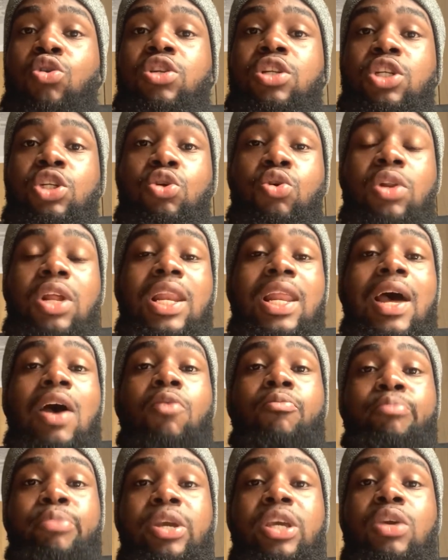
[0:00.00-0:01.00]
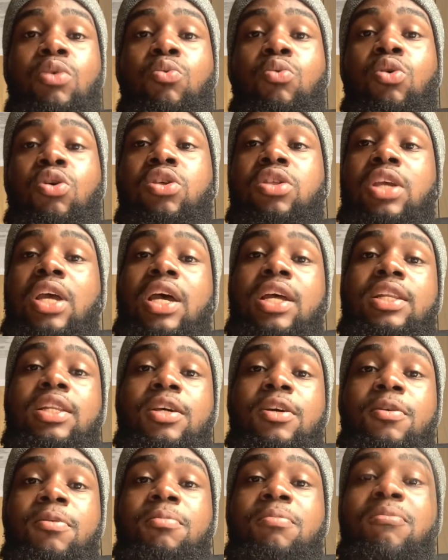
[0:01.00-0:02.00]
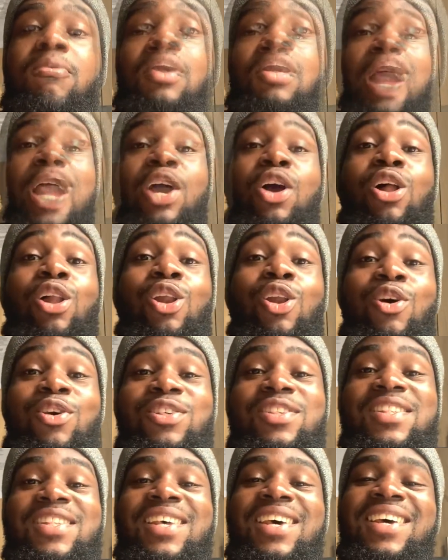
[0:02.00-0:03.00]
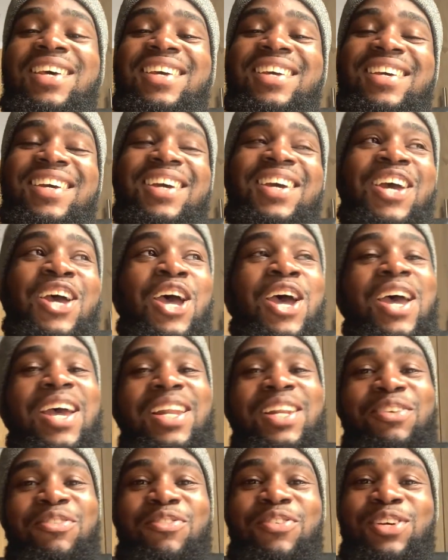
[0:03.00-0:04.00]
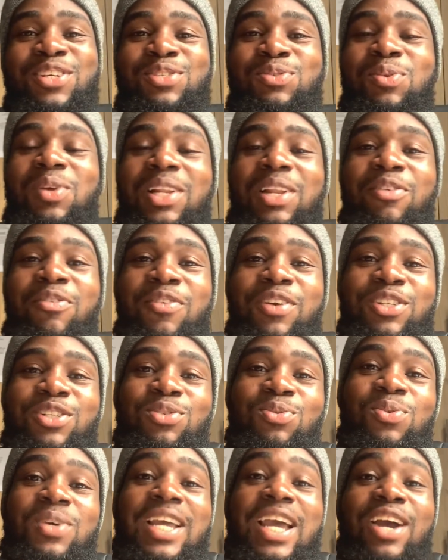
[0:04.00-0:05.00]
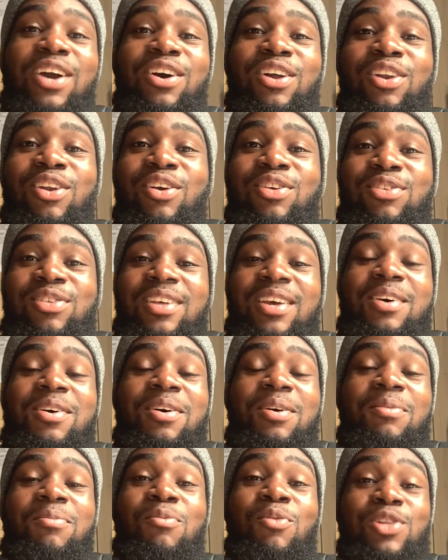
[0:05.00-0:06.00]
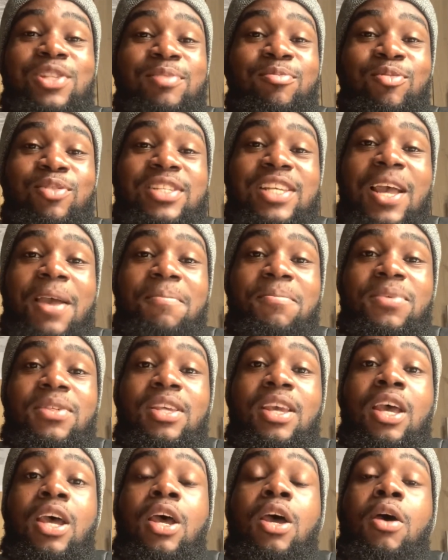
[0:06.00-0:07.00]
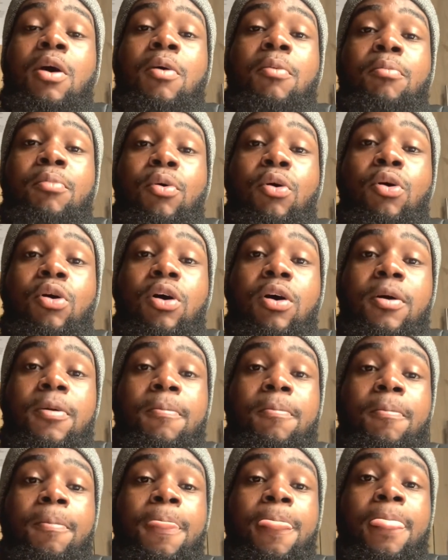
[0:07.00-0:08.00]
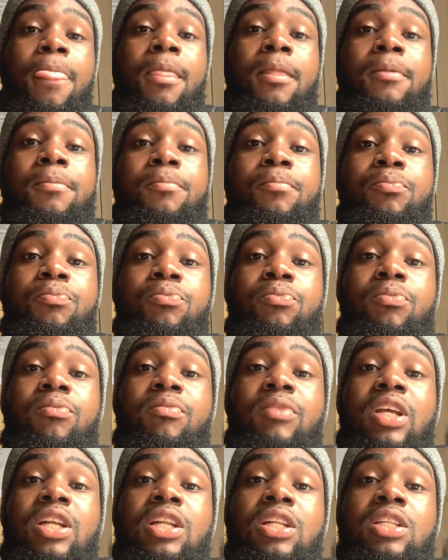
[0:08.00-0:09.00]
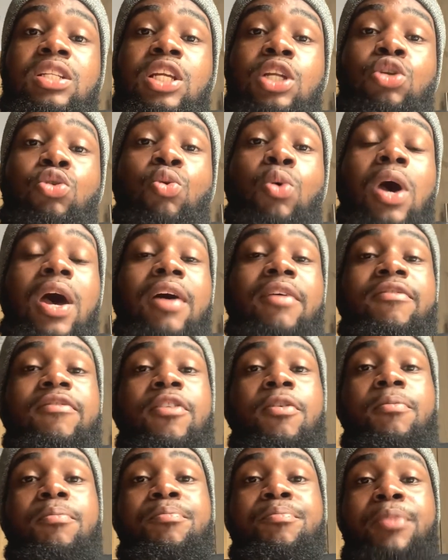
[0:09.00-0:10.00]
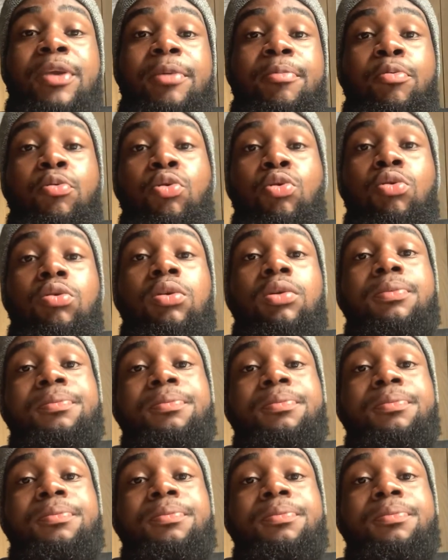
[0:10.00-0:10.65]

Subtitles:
the uni and how big it was. And I got lost the first week, I got lost multiple times. But they do have people,